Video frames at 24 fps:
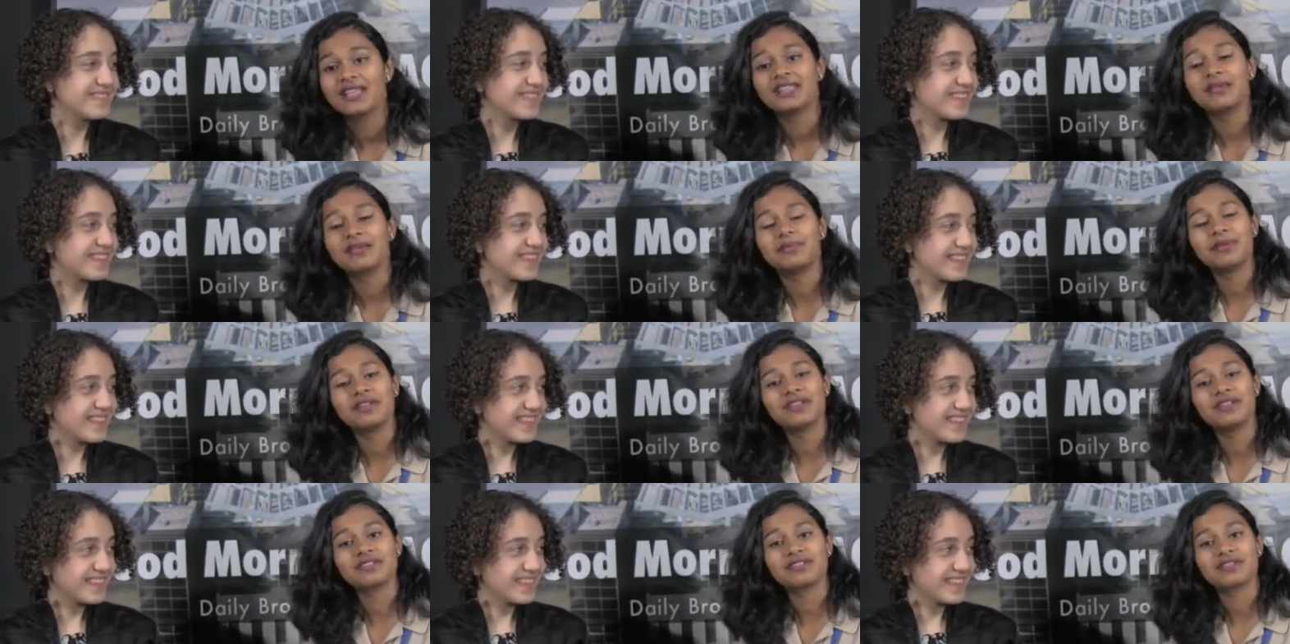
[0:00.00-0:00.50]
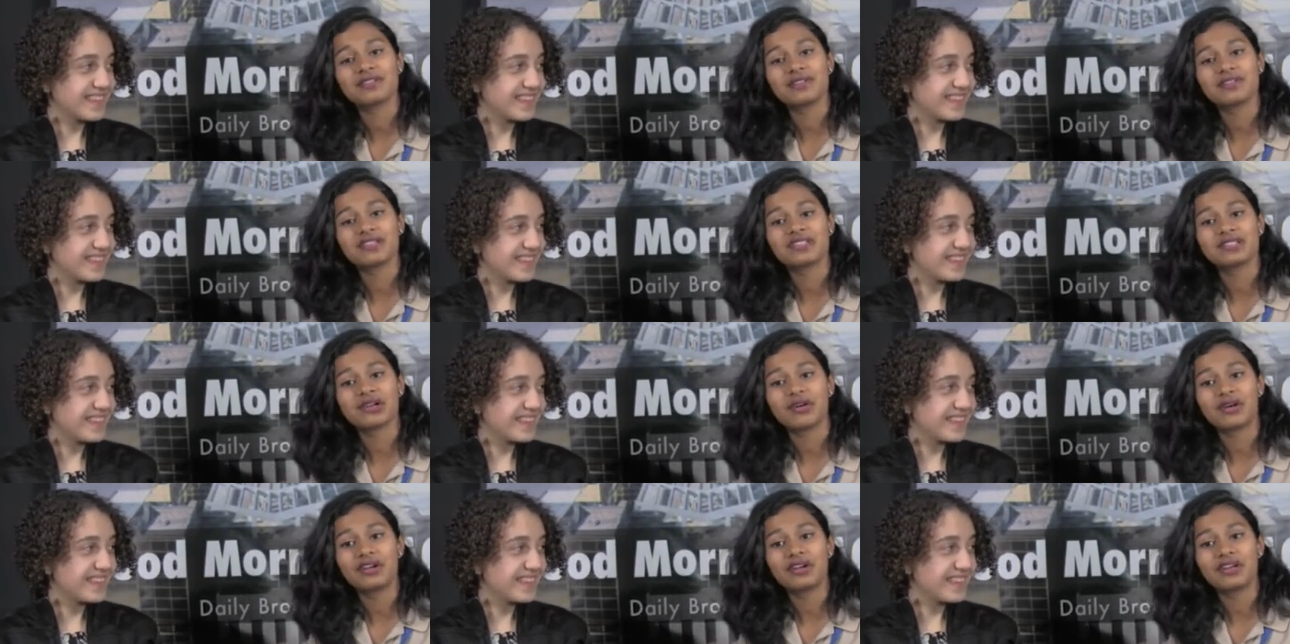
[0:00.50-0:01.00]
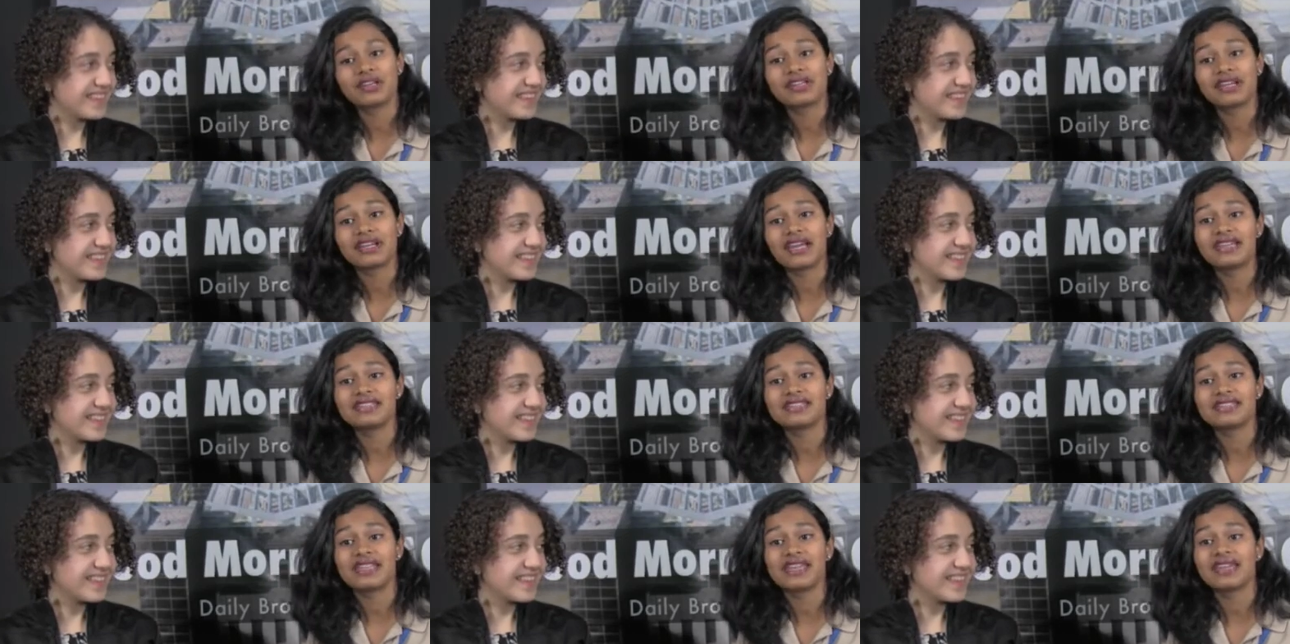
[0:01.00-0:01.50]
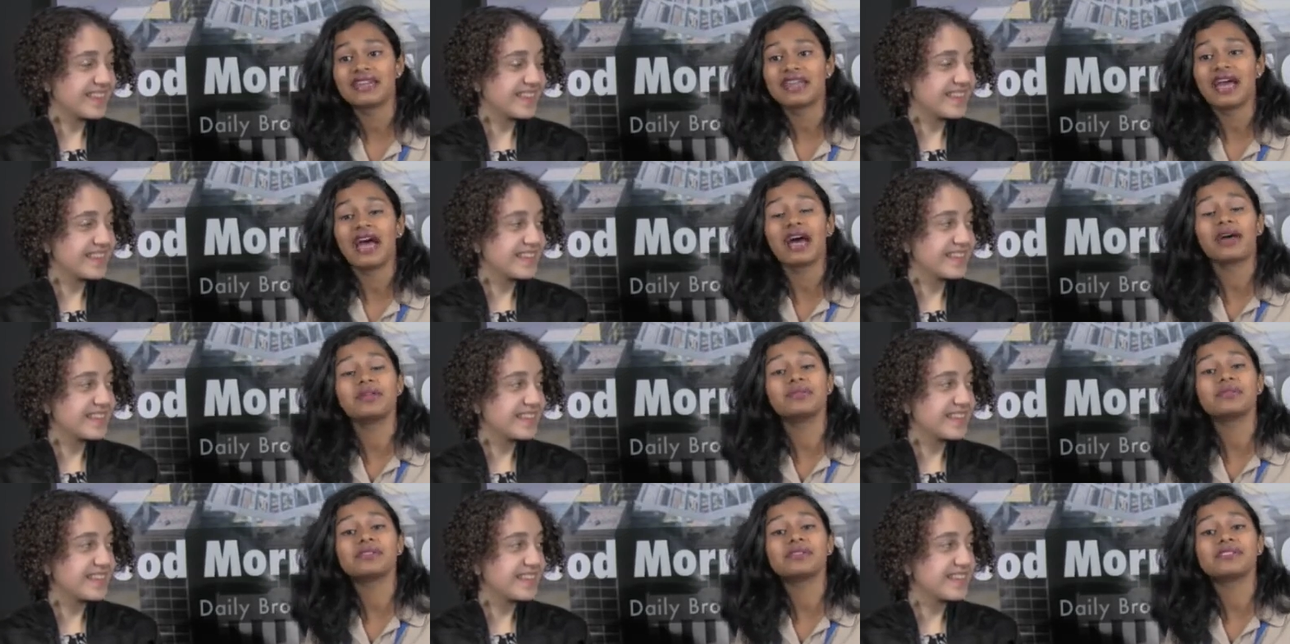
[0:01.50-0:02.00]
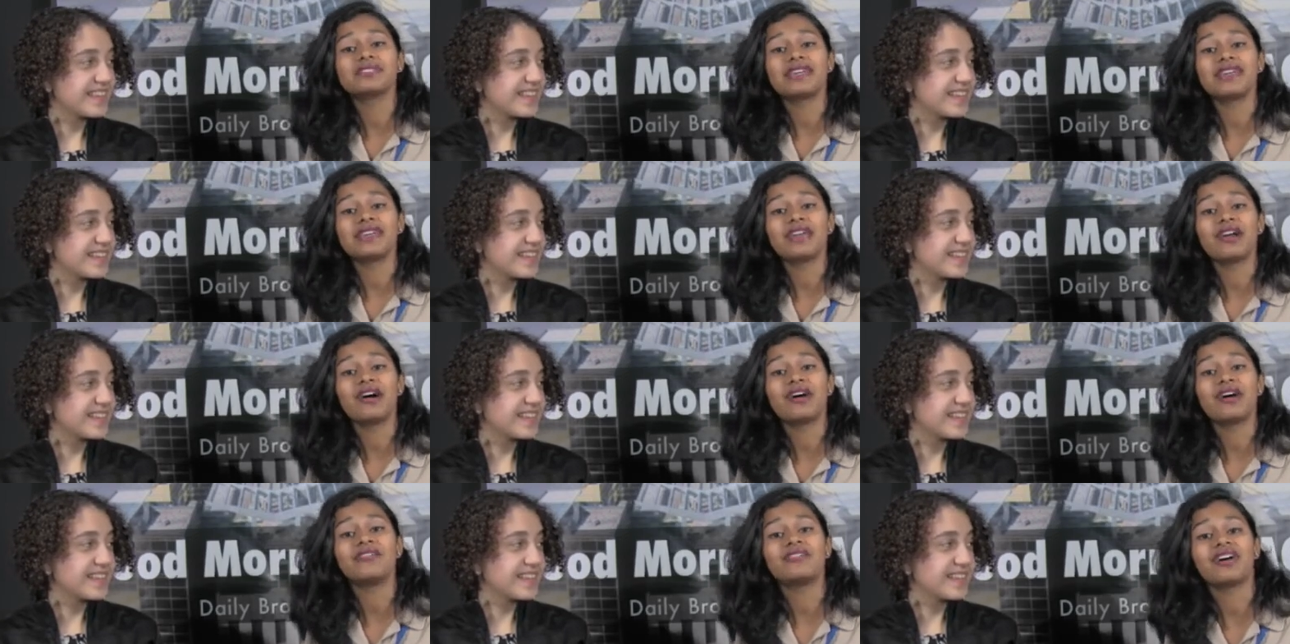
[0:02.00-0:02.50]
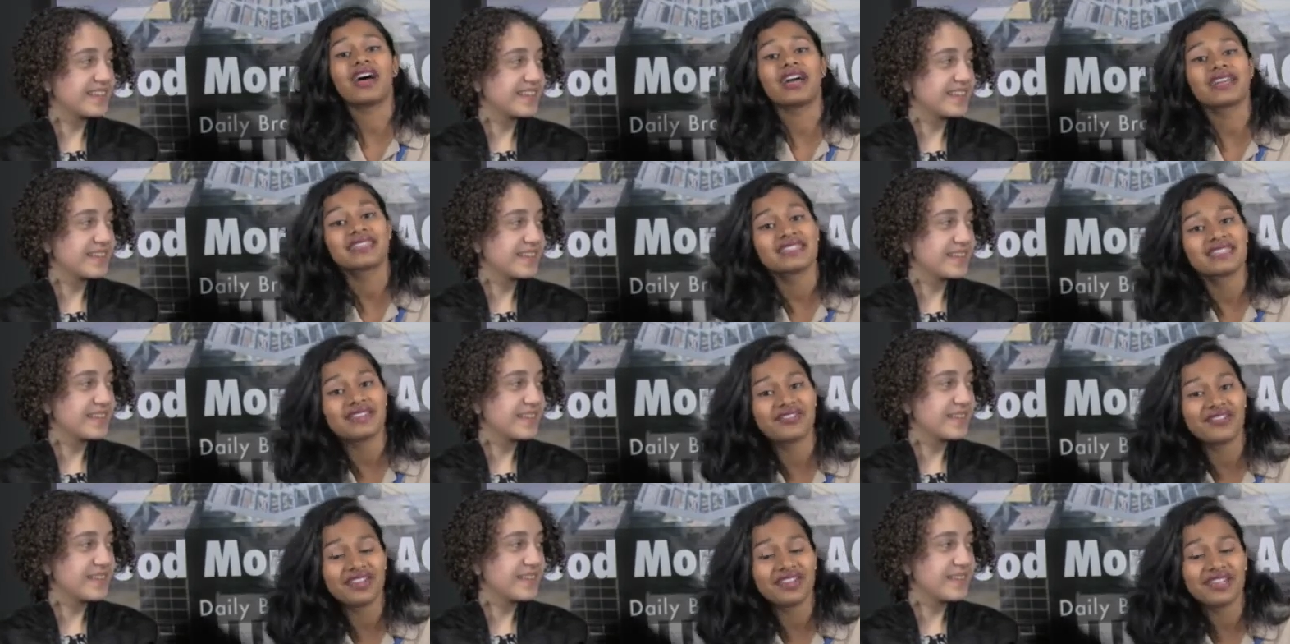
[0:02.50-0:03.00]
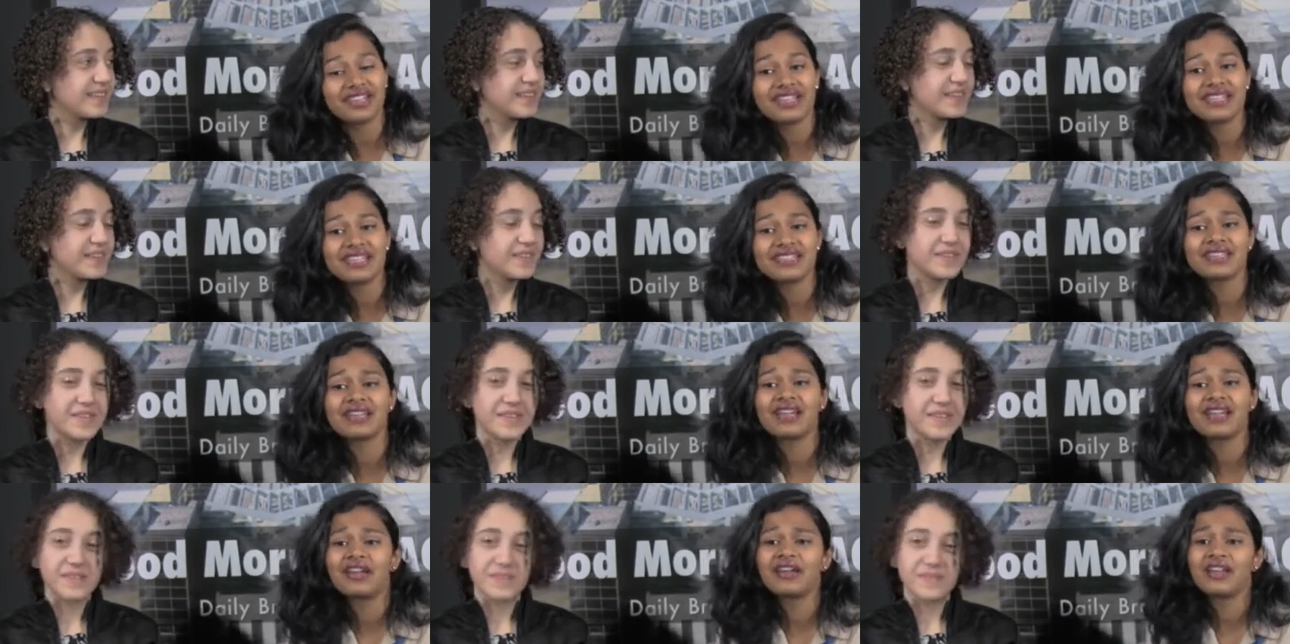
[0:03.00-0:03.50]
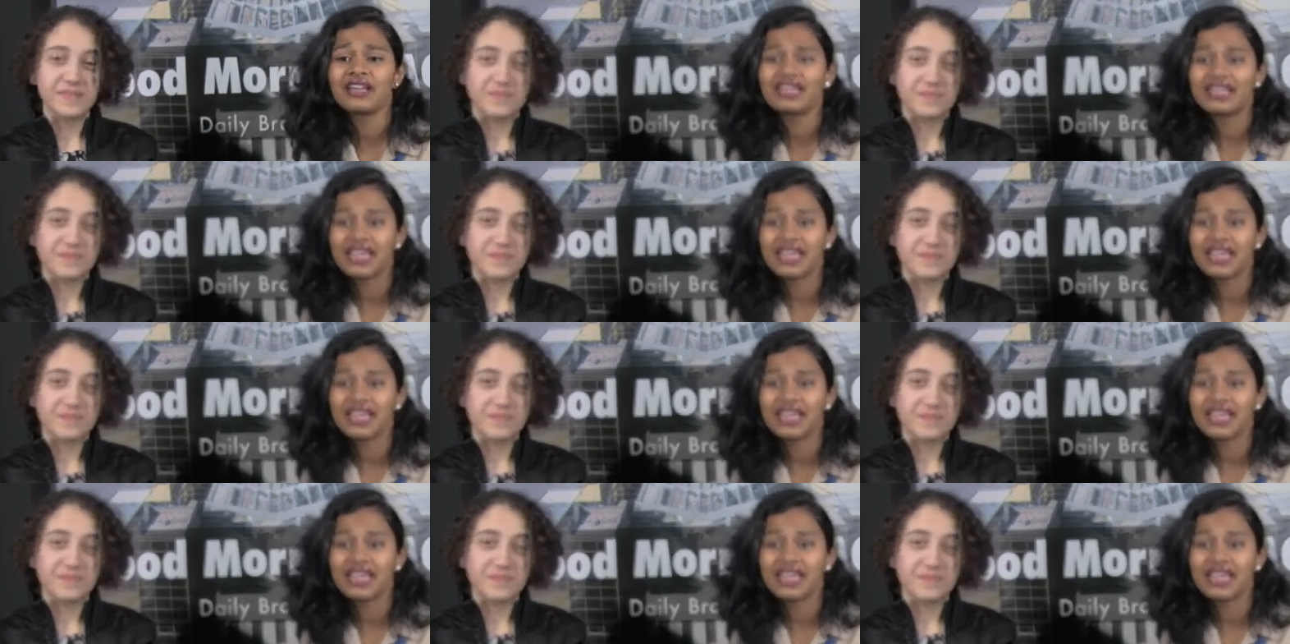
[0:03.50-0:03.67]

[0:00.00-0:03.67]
Speaker 1: the PSO has organized an annual day of activities,